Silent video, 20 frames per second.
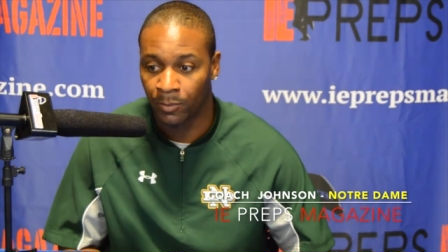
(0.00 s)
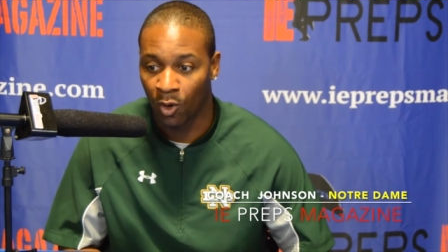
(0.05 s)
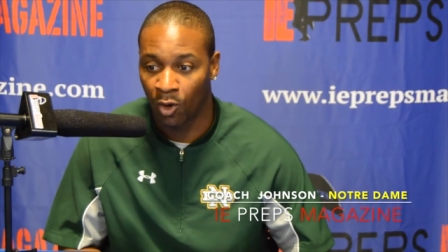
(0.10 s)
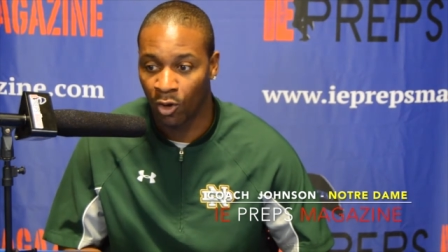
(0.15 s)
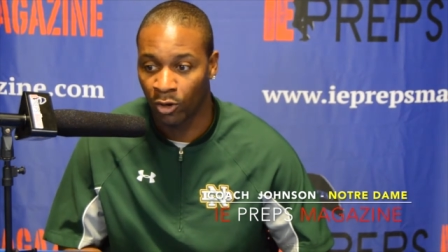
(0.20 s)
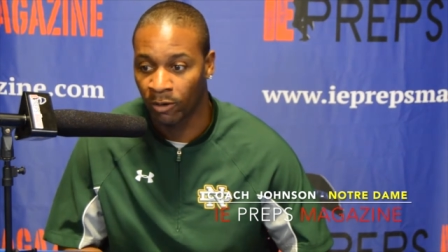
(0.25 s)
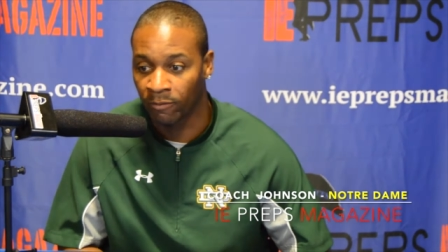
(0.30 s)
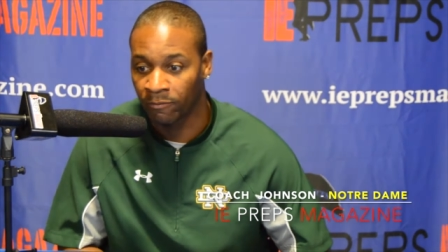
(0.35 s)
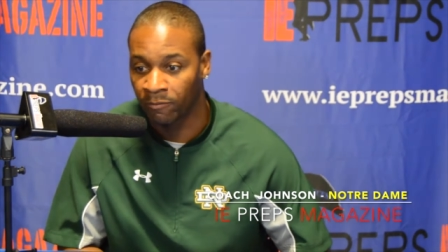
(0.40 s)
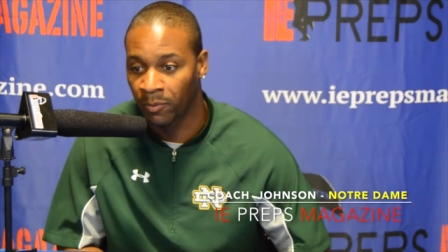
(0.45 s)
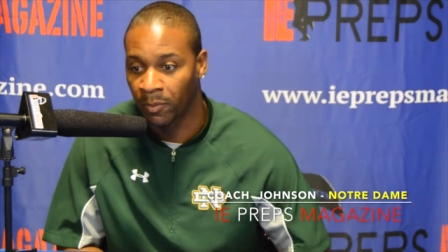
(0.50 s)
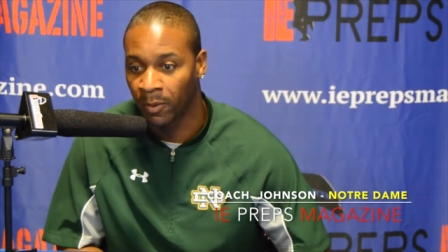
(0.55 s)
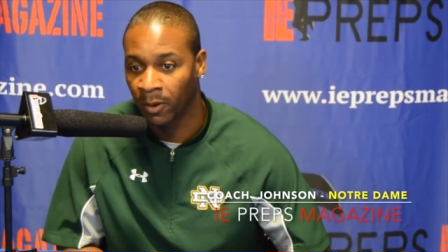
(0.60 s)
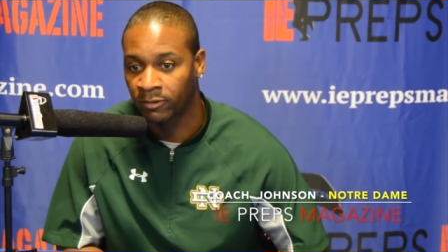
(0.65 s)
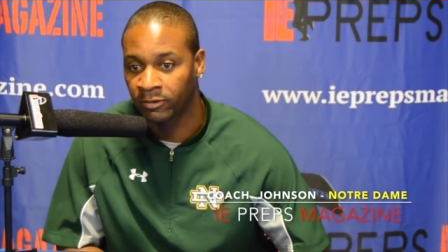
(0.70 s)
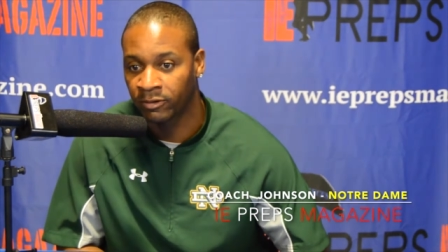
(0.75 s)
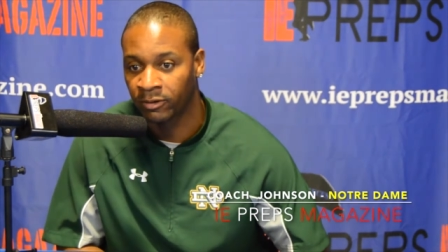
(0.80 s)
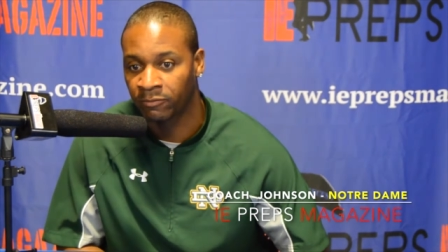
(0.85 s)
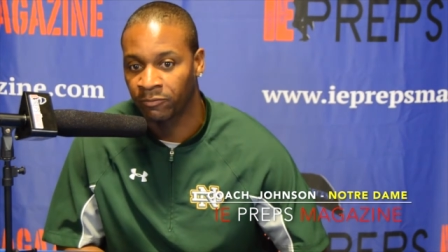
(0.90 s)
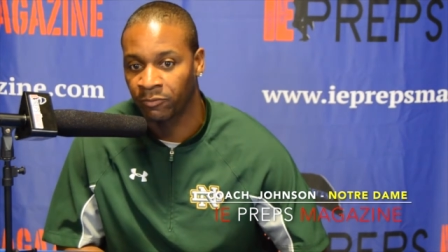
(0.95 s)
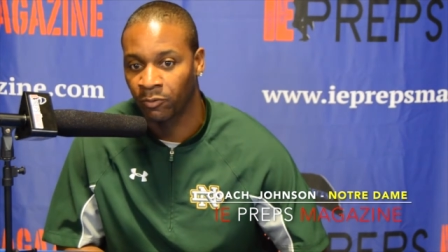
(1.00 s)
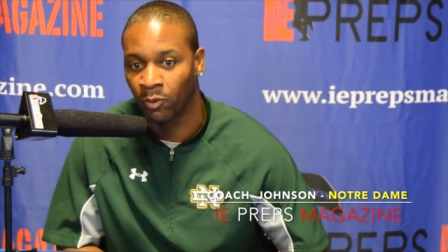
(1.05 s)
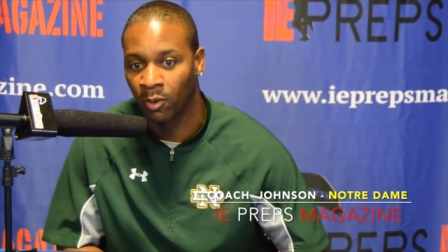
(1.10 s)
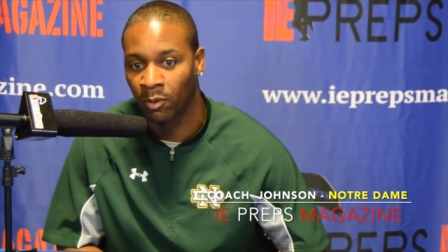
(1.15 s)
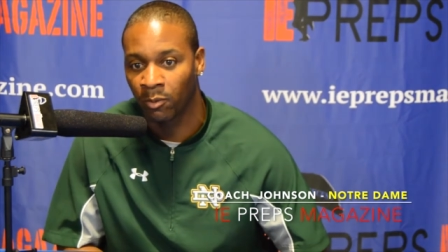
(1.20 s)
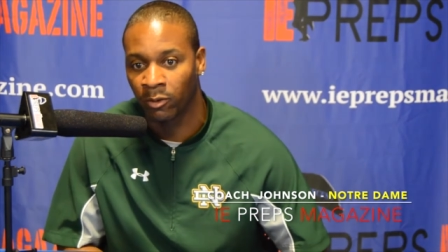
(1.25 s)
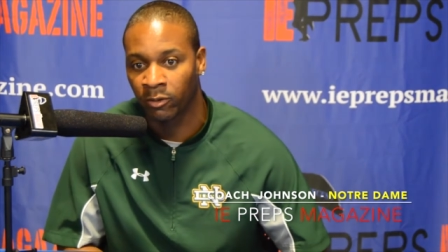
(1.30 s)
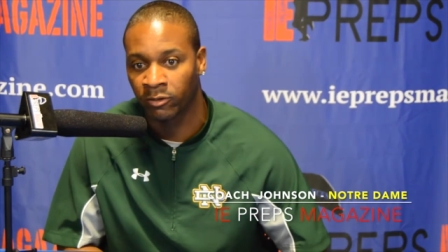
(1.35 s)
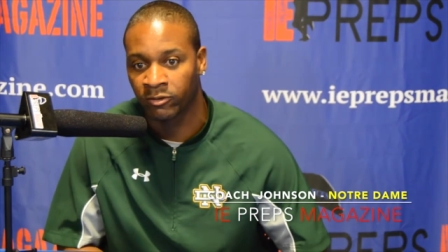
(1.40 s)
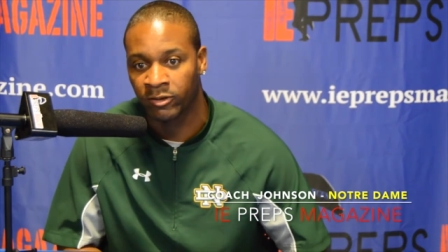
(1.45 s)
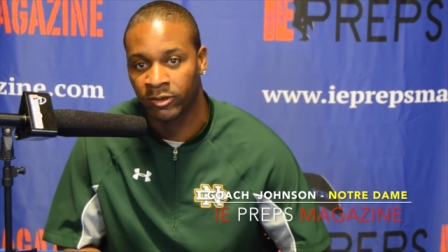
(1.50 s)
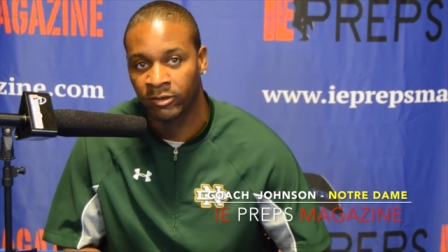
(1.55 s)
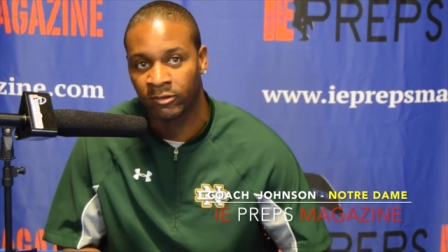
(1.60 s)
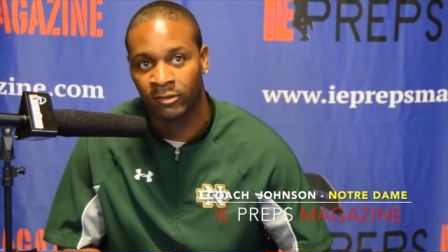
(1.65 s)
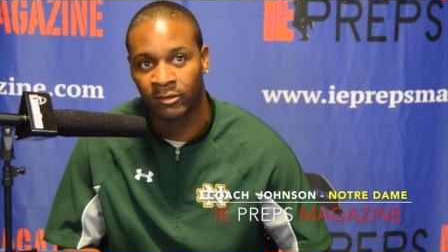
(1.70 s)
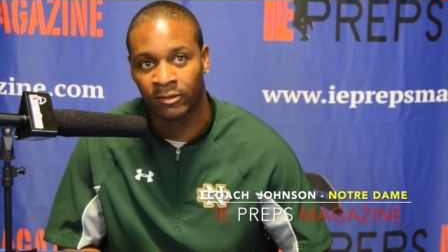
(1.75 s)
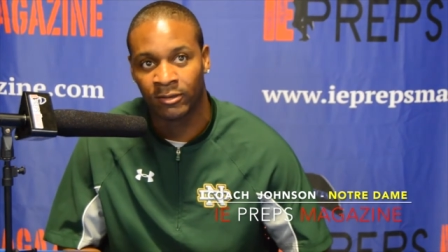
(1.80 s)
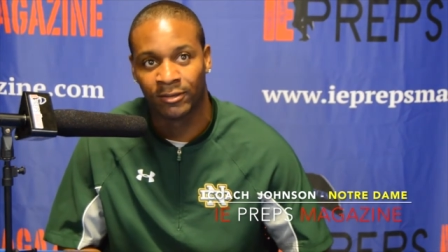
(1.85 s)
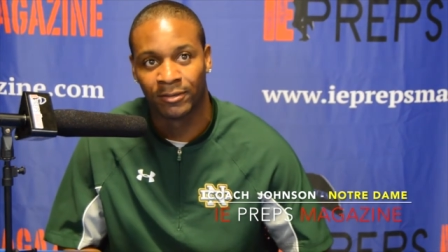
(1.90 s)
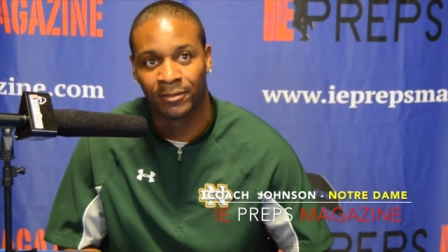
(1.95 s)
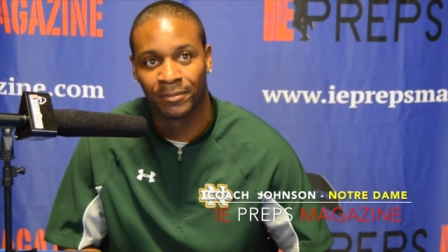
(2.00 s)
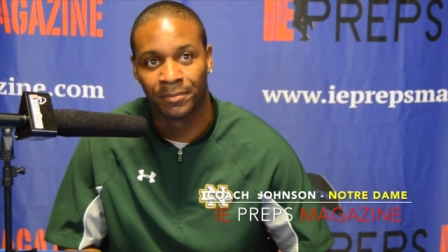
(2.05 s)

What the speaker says: our football team for one more season.